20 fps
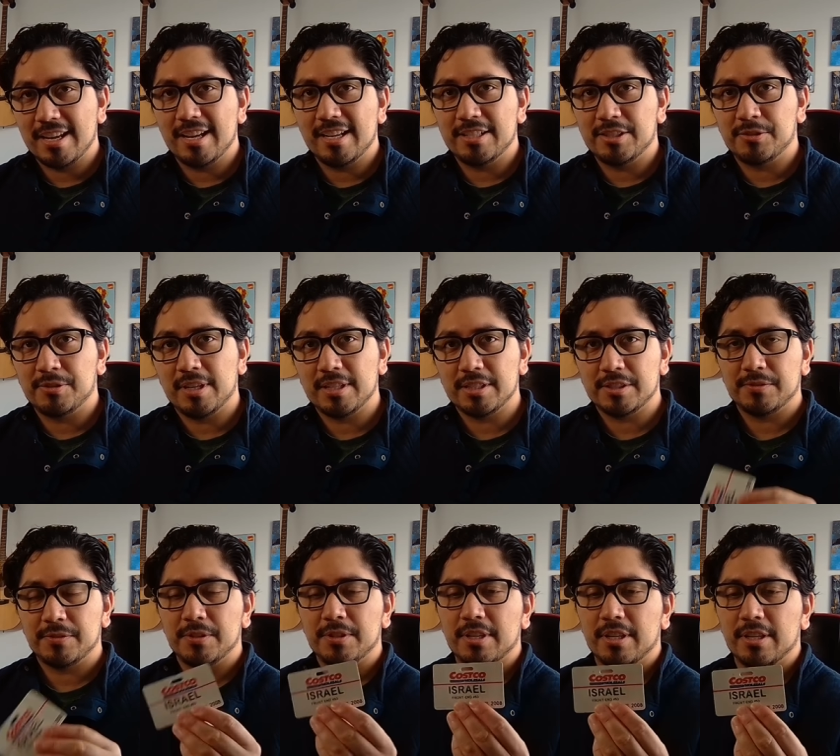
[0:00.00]
I
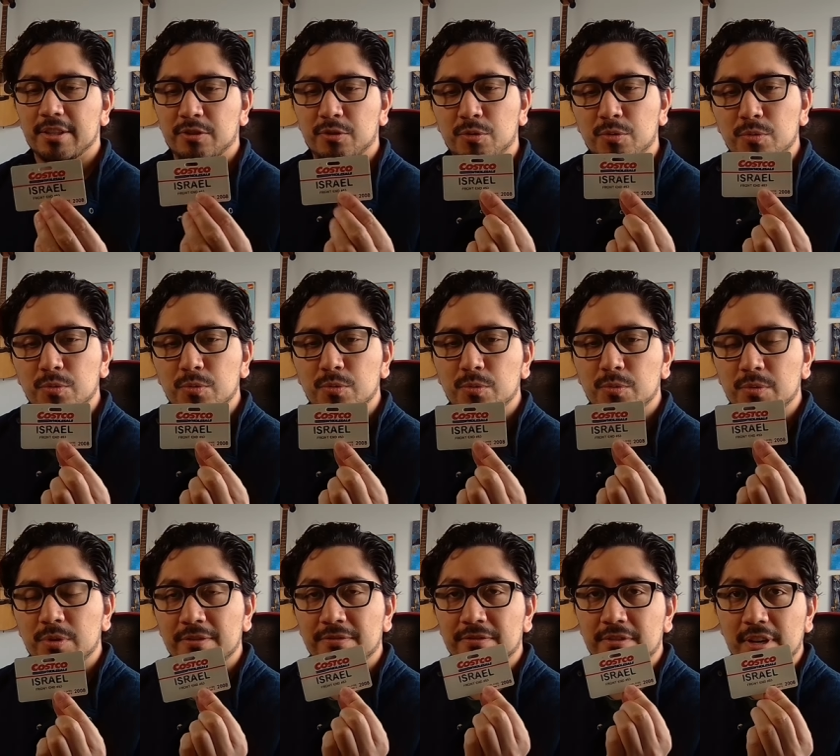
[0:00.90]
transferred to
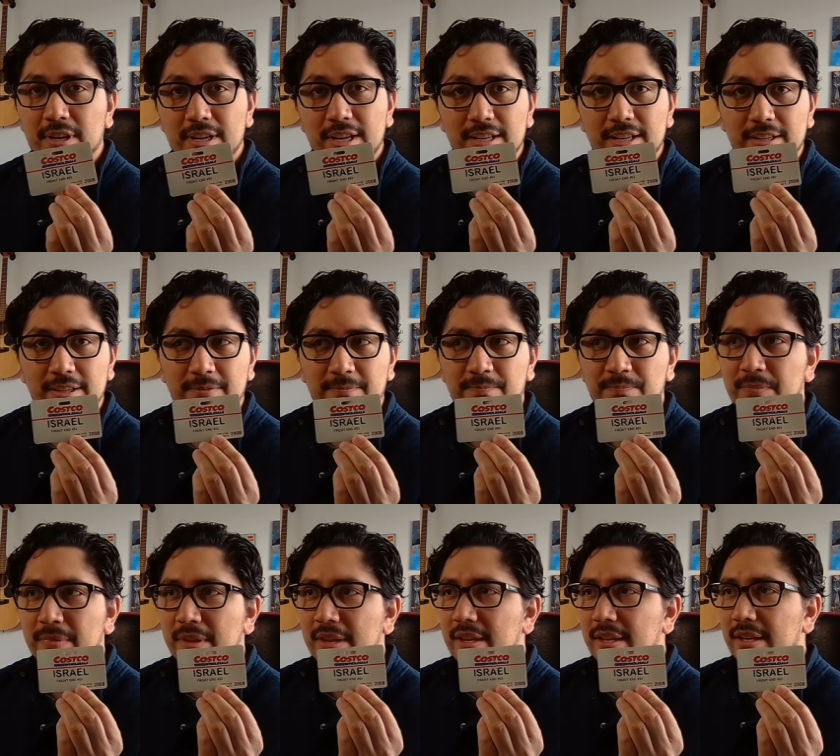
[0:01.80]
the front end.
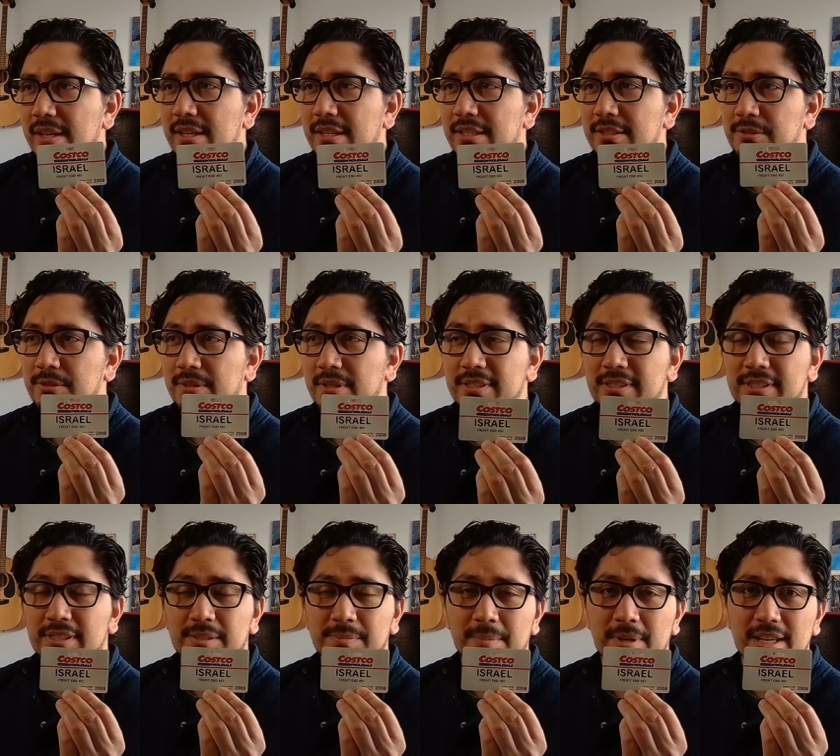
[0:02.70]
And so this
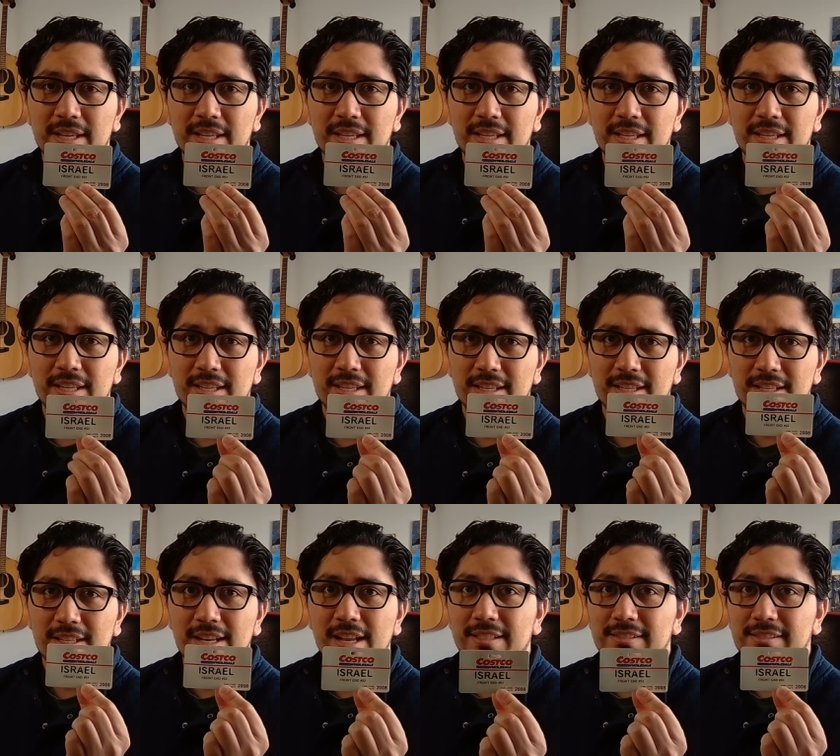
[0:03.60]
is my
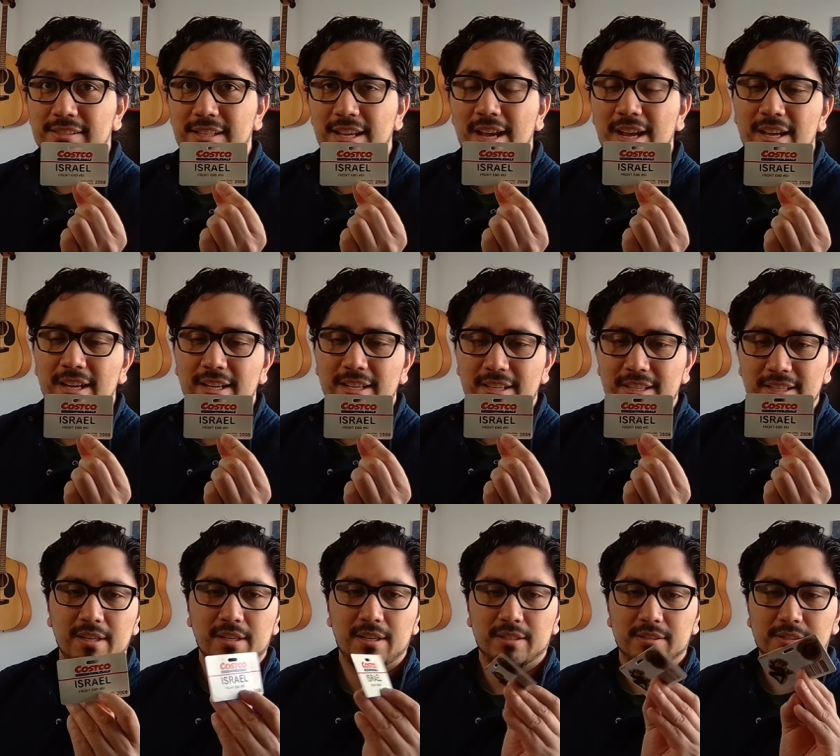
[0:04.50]
next tag.
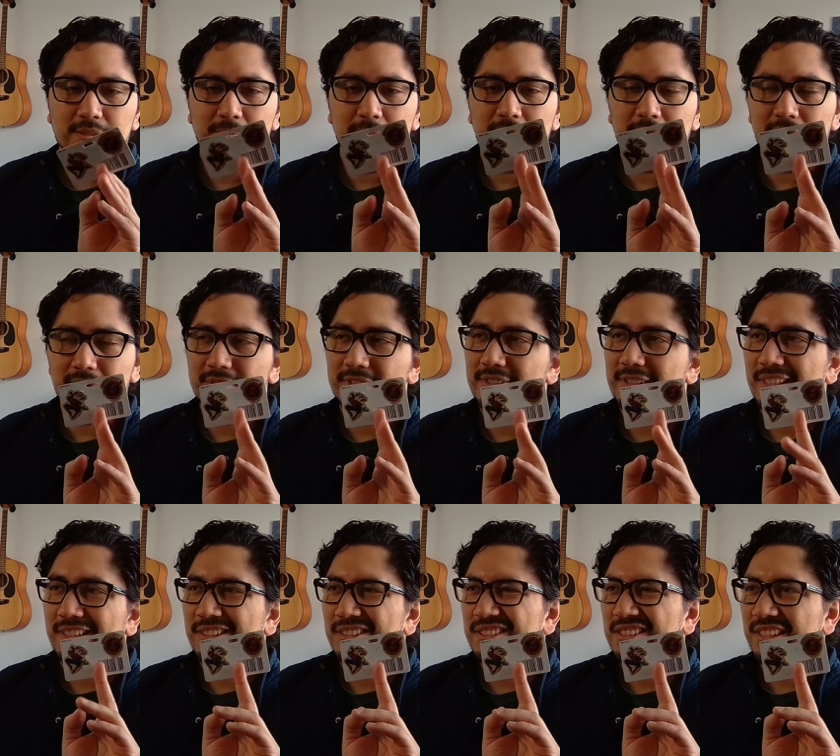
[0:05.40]
Got some little
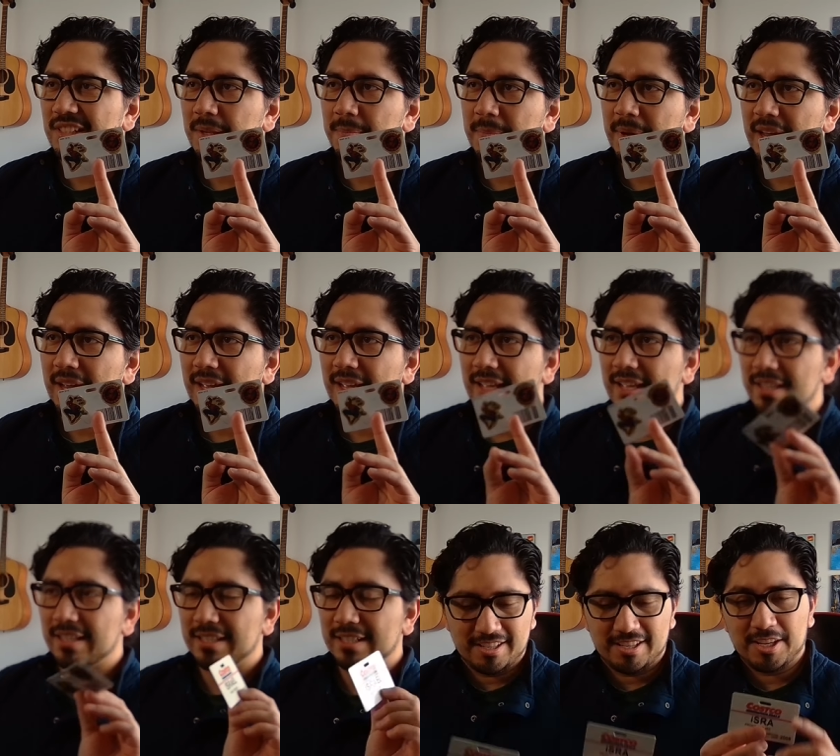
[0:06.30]
stickers in the
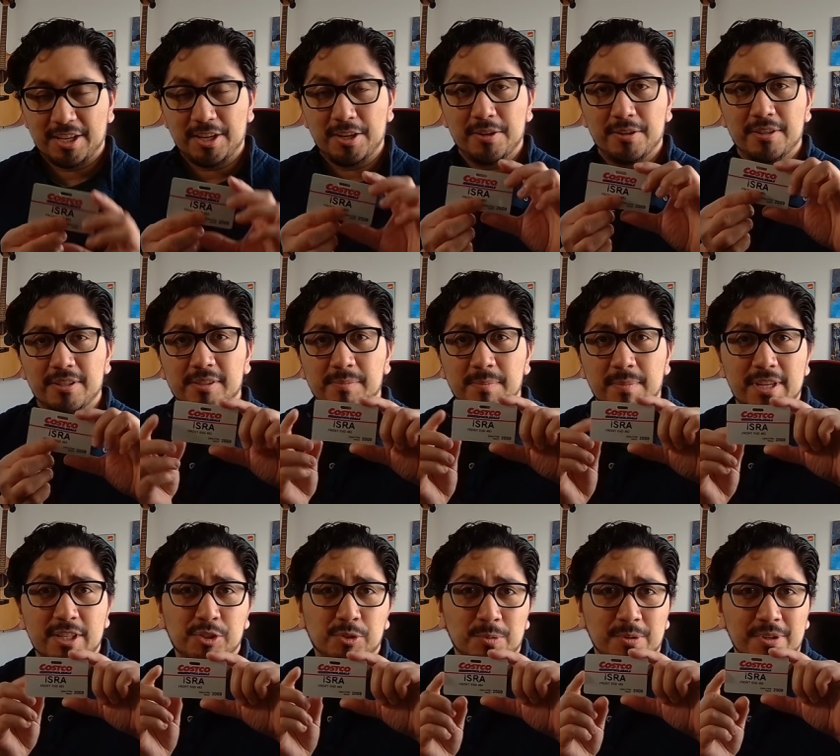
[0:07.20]
back. Here is my
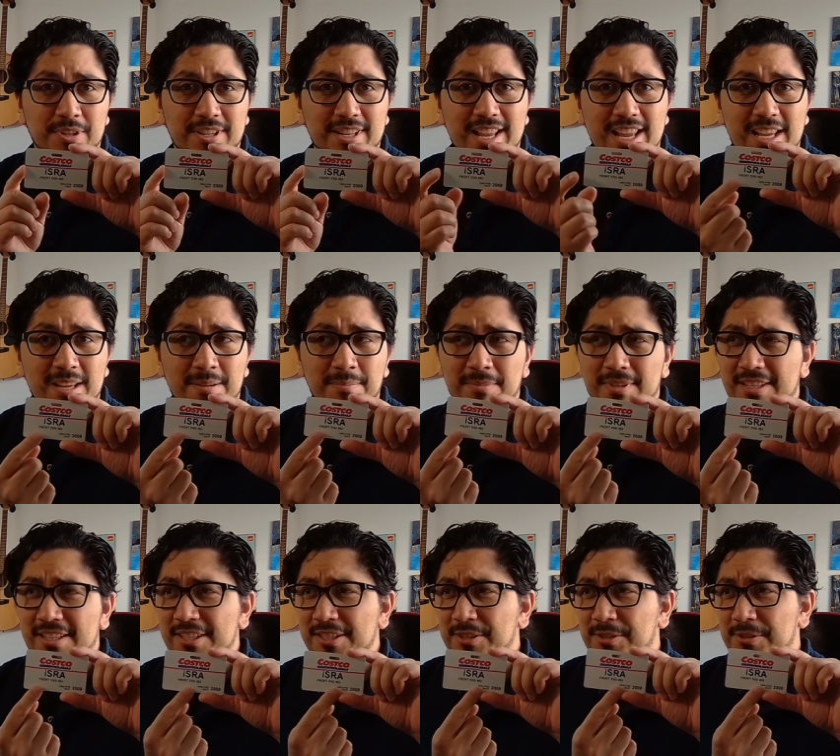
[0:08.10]
shortened name,
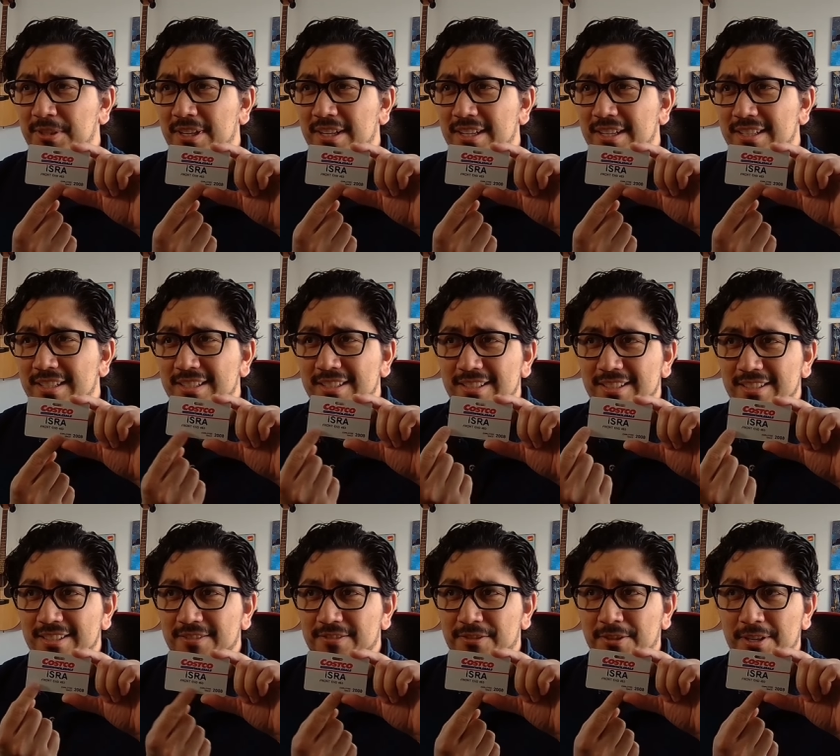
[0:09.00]
Isra,
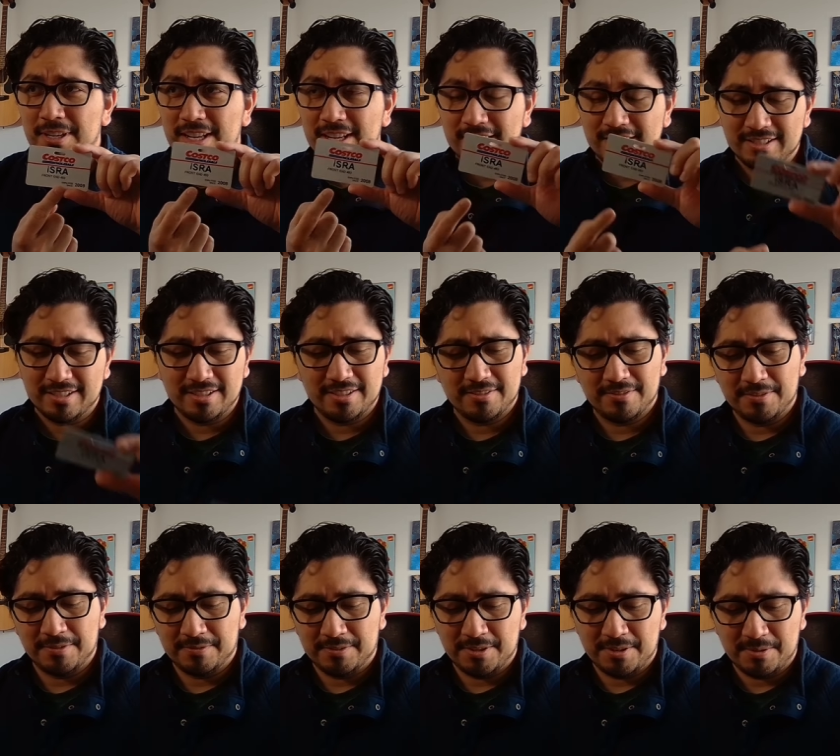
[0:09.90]
front end
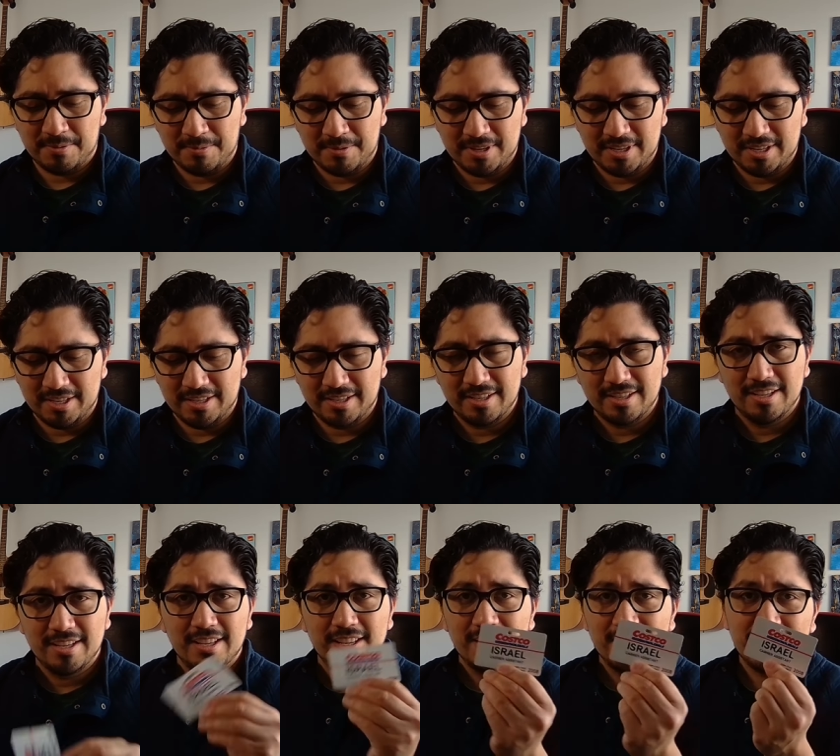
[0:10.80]
53.
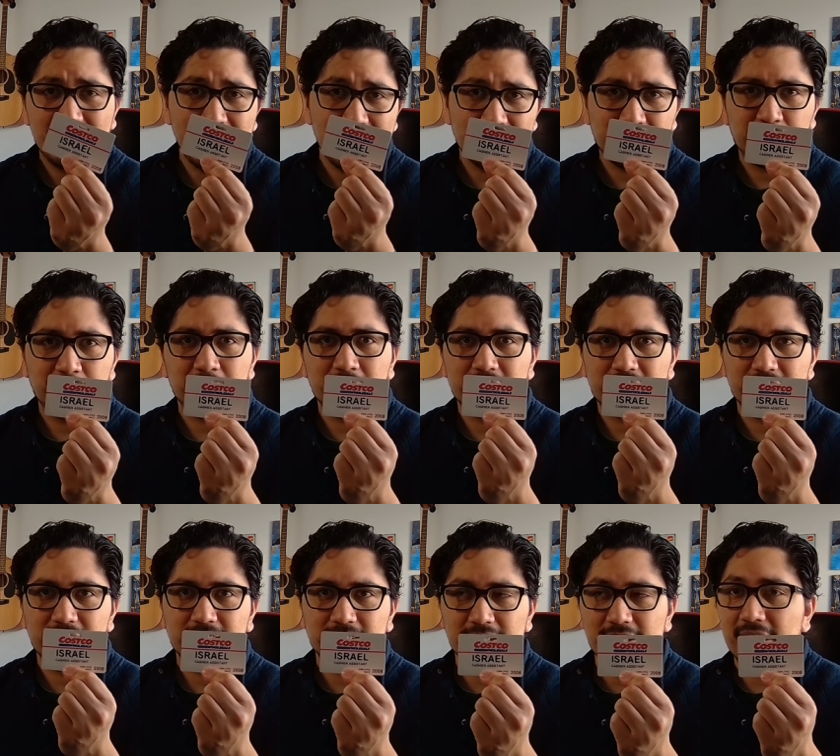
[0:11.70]
Cashier
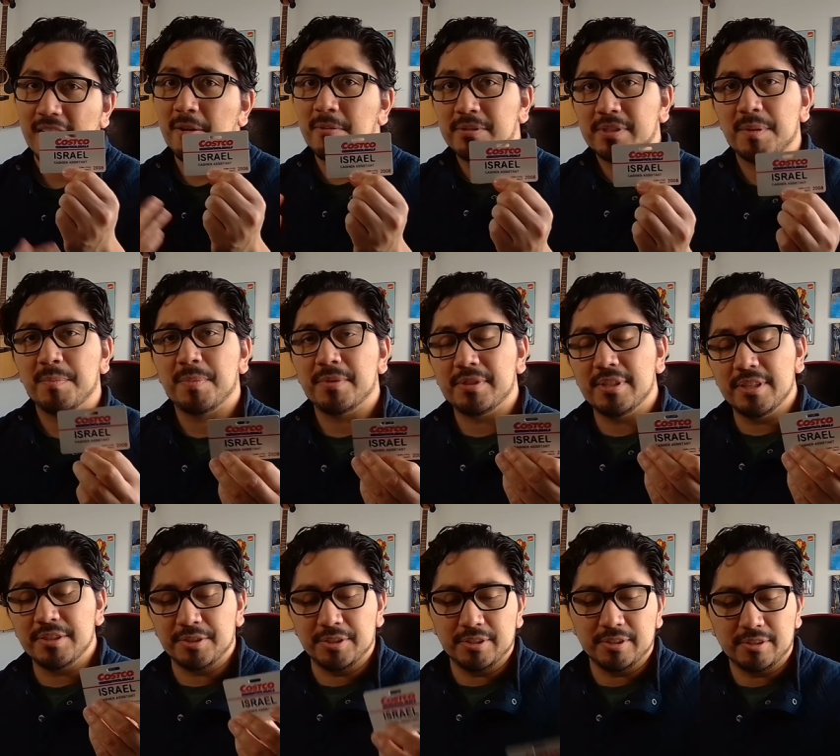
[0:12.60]
assistant, that was the
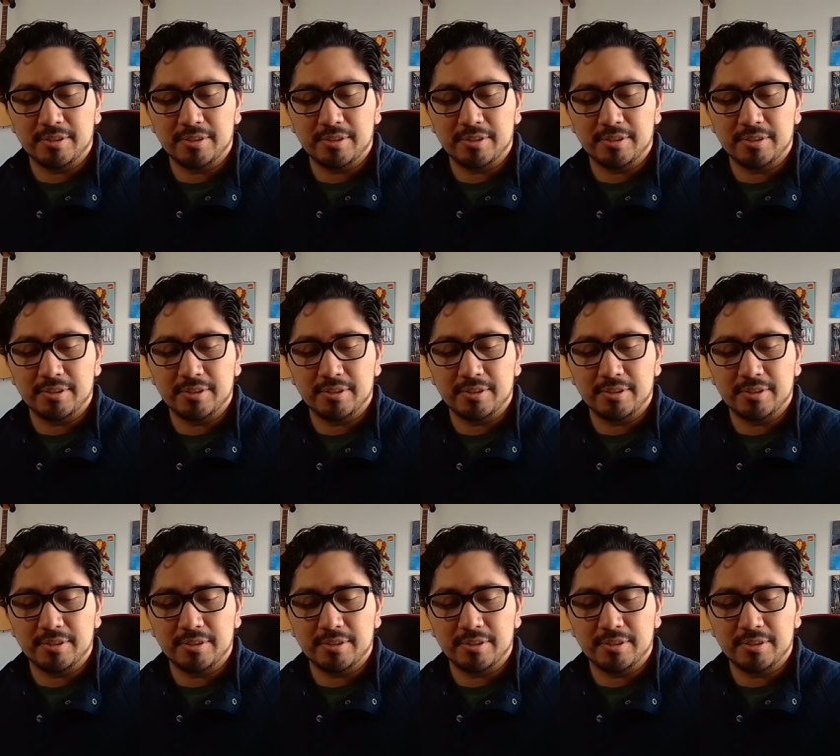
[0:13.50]
position.